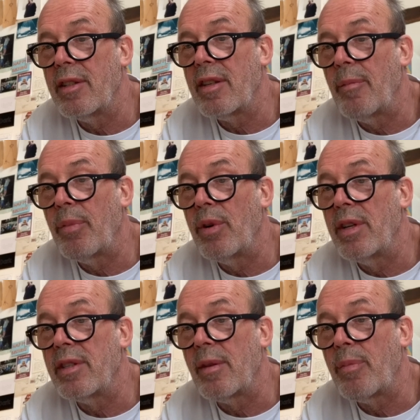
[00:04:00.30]
some point
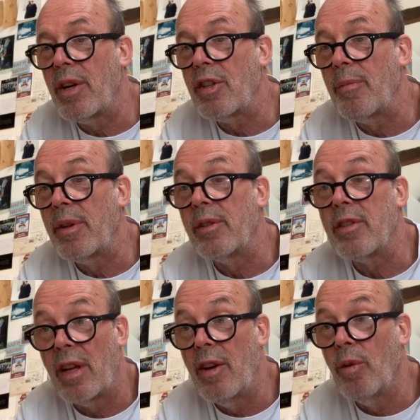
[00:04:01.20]
as the pressure builds
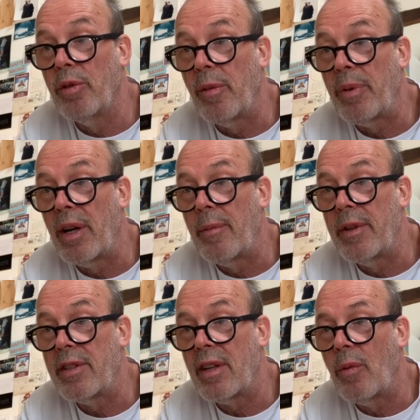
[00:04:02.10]
in all
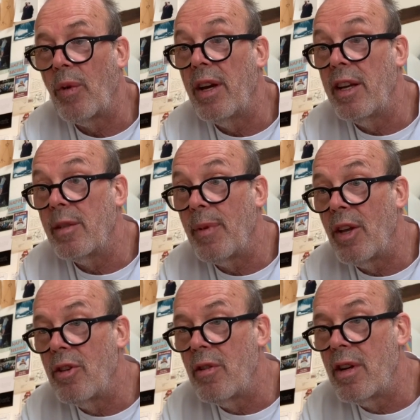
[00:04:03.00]
departments, and we need to be a
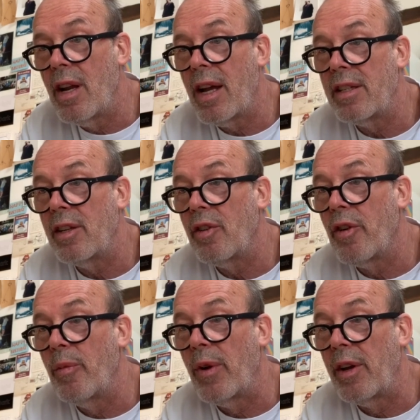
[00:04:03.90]
united
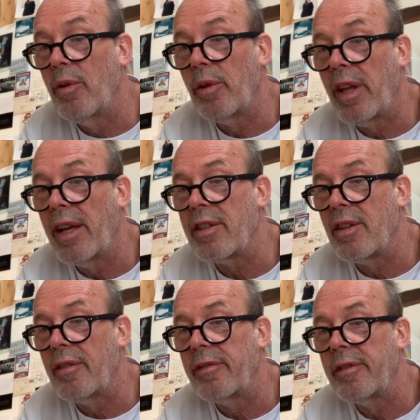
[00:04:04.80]
group when it all kicks
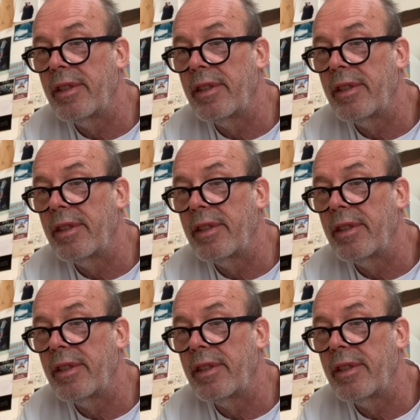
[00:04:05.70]
off.